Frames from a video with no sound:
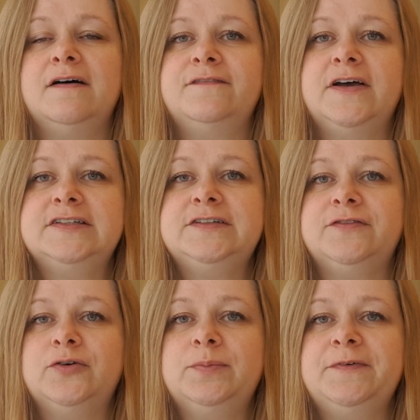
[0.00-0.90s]
First
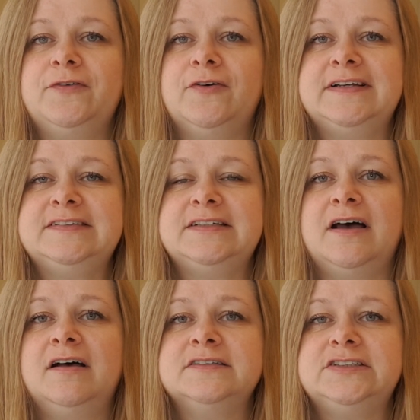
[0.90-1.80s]
of all, before I
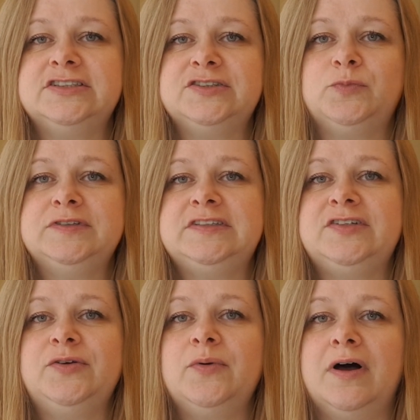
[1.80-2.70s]
start, I just want
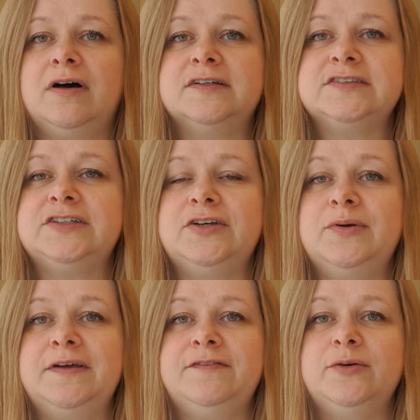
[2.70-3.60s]
to ask
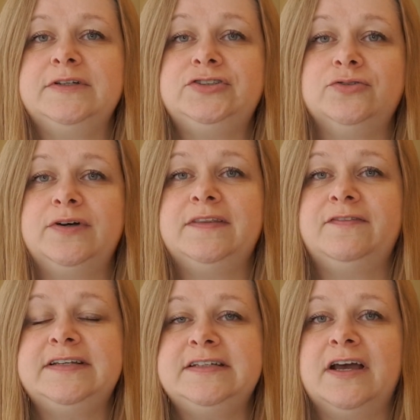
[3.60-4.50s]
you if you enjoy
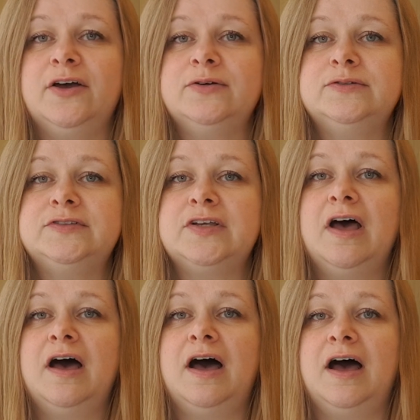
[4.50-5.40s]
the videos,
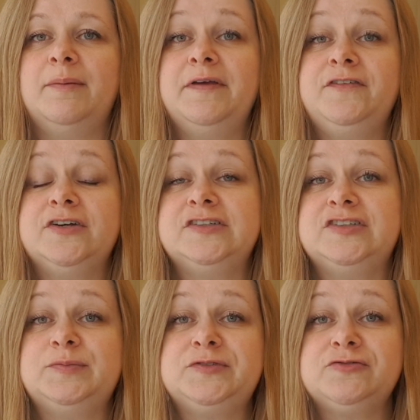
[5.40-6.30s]
if you could
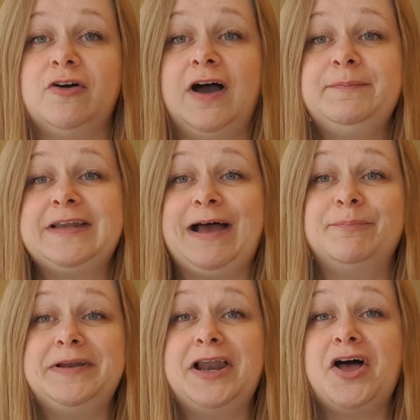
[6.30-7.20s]
subscribe down
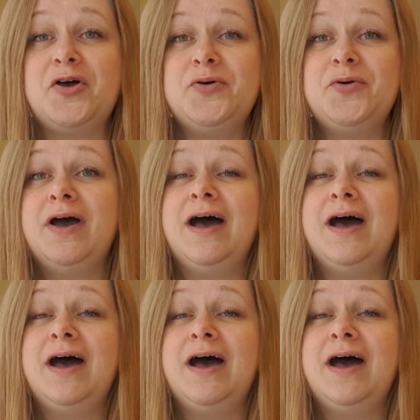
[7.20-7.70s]
below.